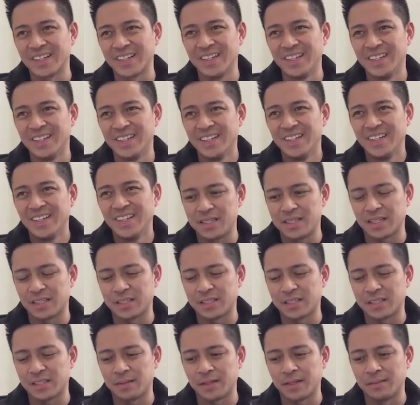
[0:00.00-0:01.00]
Like he
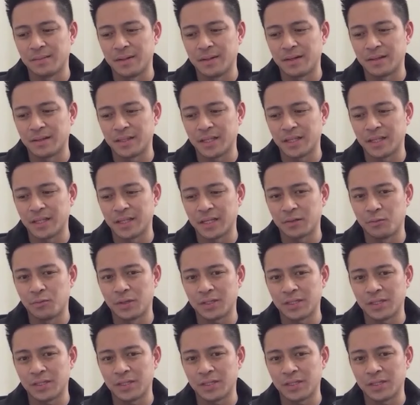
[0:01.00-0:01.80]
said something about like